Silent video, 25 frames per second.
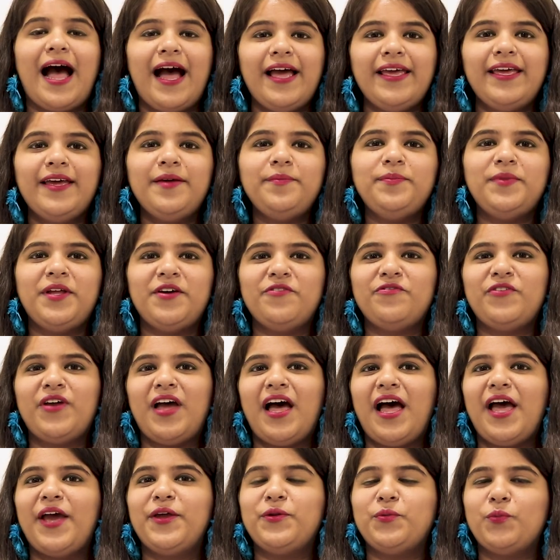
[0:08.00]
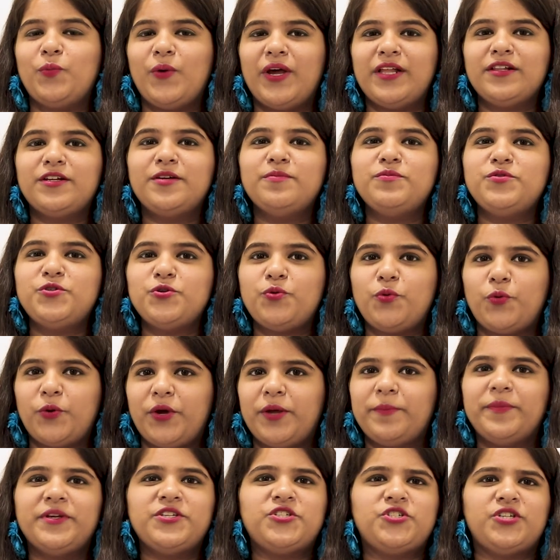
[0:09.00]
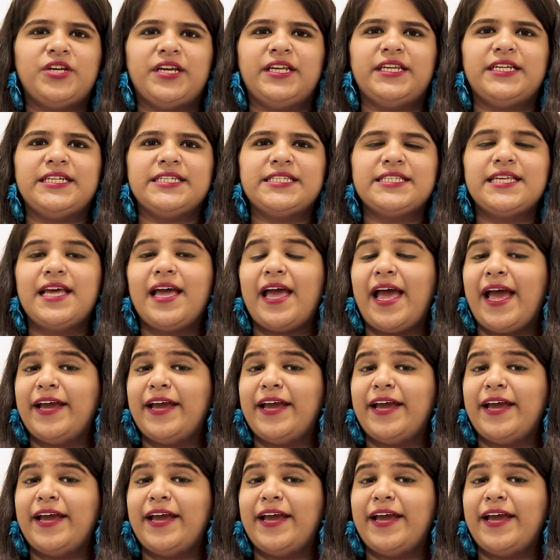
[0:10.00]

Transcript: Hi, I'm Navya, and welcome to OMH Dailies.